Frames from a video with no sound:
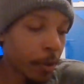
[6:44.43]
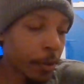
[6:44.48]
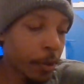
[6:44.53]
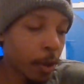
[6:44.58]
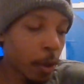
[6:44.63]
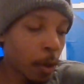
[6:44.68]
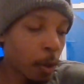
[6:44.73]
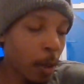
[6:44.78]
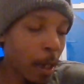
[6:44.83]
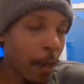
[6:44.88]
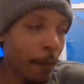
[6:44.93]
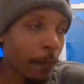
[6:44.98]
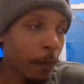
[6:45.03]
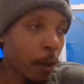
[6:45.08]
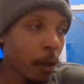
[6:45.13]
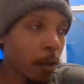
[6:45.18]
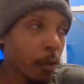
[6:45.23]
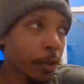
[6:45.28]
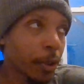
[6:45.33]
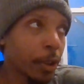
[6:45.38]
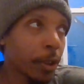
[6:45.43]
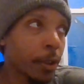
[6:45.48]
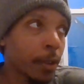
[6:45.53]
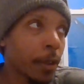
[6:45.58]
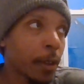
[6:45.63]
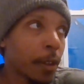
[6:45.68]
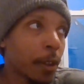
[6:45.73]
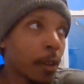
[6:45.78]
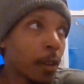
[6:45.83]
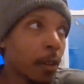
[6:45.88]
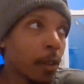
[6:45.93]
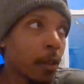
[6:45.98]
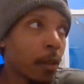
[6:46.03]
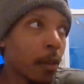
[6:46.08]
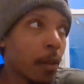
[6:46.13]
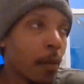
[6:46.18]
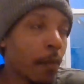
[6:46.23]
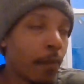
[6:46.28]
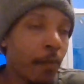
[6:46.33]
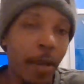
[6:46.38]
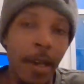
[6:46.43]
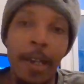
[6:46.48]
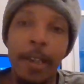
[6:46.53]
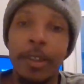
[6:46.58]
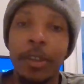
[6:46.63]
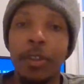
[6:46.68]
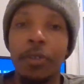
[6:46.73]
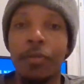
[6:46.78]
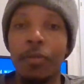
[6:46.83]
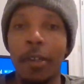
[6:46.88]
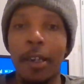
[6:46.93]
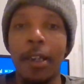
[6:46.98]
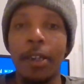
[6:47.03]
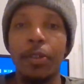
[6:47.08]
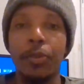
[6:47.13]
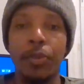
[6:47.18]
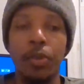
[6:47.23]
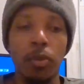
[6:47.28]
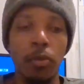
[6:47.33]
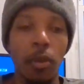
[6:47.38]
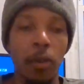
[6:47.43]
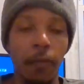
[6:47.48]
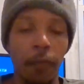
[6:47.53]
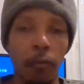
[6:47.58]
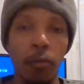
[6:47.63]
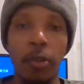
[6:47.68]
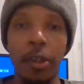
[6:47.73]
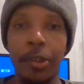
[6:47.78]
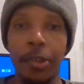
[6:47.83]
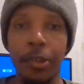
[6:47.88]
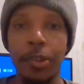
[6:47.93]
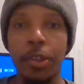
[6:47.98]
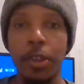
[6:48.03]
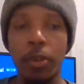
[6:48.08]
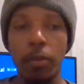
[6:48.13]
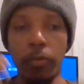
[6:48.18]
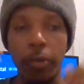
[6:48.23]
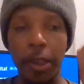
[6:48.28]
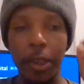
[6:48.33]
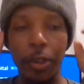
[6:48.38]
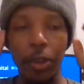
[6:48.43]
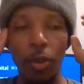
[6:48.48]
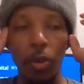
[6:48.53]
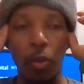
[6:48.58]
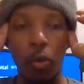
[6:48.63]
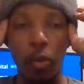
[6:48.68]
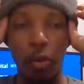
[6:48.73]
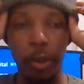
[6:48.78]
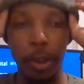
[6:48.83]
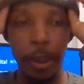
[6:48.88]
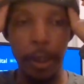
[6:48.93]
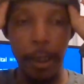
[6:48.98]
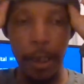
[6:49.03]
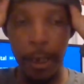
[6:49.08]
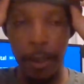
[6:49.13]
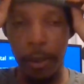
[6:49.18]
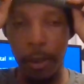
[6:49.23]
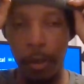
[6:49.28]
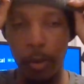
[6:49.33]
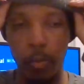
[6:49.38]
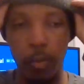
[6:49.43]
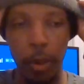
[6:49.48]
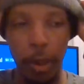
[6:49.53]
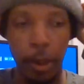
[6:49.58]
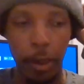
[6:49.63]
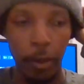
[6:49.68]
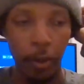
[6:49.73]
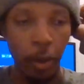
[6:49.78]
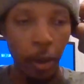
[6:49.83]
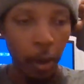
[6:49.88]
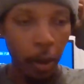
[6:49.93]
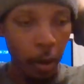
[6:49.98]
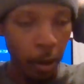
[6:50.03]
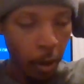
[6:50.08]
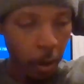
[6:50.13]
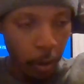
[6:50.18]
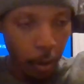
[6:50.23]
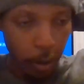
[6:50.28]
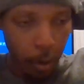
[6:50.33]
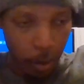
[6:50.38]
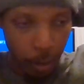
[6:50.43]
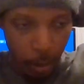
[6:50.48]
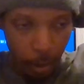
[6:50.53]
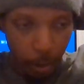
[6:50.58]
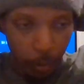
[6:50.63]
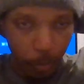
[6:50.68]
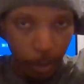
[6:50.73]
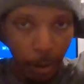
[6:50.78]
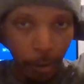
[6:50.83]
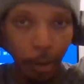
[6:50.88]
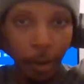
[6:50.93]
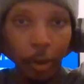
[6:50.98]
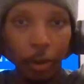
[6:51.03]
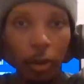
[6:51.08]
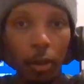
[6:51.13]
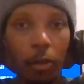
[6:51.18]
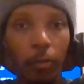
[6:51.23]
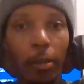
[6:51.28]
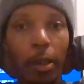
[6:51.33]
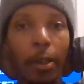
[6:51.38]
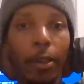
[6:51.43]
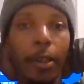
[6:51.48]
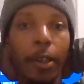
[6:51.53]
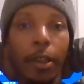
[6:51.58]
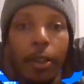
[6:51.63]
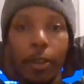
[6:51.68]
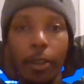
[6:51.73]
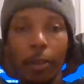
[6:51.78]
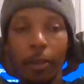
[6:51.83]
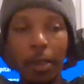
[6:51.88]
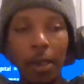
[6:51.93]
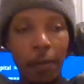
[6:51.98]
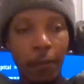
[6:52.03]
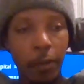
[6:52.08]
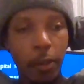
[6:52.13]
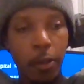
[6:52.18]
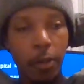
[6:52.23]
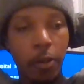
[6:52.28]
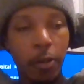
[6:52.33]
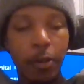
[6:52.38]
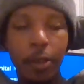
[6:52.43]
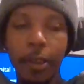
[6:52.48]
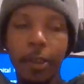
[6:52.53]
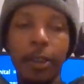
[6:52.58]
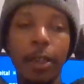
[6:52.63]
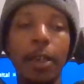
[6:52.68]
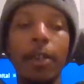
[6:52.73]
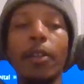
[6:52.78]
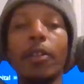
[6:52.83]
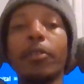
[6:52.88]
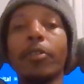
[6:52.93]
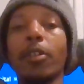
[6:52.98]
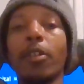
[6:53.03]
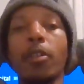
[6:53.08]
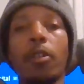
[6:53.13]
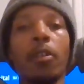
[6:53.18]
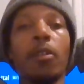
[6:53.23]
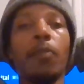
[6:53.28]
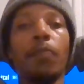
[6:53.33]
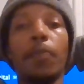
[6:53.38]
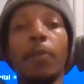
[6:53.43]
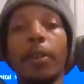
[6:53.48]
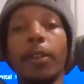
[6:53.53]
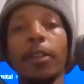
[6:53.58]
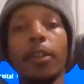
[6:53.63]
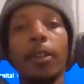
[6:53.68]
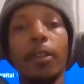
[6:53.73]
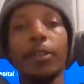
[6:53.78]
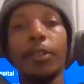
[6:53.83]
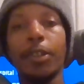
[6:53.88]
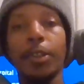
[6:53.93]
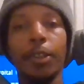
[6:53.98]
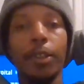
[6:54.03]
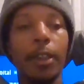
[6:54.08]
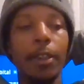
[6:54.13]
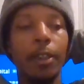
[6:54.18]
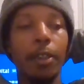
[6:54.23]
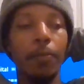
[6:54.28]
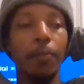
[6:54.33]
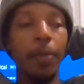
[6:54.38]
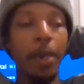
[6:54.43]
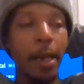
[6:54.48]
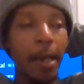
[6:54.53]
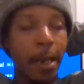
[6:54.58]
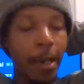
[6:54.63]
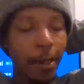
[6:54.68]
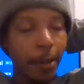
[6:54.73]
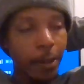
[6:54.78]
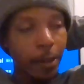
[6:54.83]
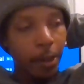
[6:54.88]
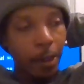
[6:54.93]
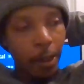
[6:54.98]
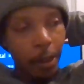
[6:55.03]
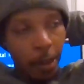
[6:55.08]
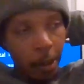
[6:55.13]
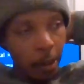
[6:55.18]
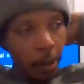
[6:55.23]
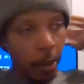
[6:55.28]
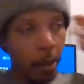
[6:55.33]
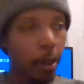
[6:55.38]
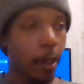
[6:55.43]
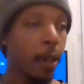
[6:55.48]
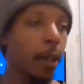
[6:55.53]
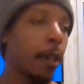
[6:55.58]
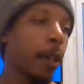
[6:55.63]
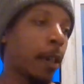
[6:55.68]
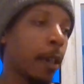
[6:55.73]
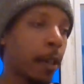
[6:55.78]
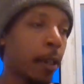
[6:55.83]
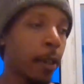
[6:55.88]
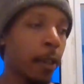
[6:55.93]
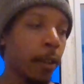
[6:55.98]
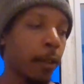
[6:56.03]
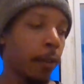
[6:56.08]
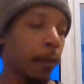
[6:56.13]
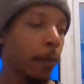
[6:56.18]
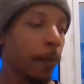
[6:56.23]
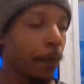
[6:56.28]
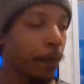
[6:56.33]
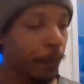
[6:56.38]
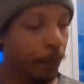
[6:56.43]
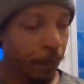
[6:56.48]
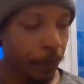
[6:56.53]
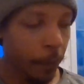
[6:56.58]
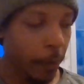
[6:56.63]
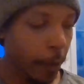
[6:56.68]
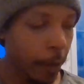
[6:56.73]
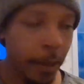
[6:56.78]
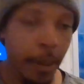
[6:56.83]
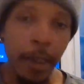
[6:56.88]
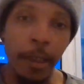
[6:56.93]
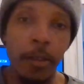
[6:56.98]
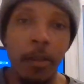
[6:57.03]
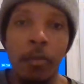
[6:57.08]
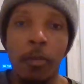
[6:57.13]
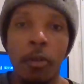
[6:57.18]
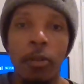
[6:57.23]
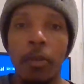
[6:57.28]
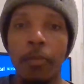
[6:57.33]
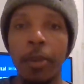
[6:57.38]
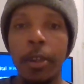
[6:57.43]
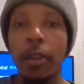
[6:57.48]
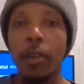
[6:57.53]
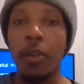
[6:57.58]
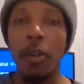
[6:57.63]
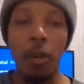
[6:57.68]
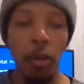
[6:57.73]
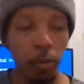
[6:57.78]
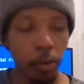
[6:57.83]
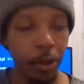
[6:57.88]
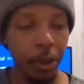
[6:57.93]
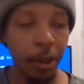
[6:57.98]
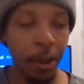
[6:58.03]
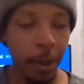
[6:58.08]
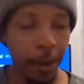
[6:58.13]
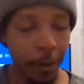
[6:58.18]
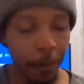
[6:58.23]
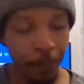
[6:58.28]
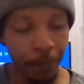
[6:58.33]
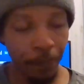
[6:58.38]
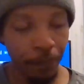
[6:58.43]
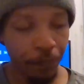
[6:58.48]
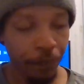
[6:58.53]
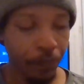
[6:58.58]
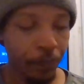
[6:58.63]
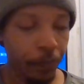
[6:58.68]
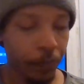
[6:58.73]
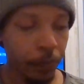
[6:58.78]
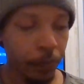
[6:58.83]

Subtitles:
So at first, Maxie tries to avoid the situation altogether when, Spinelli's talking about he's in love with her, this, that, and the third, but she says it back. And it takes them a little bit of coaxing,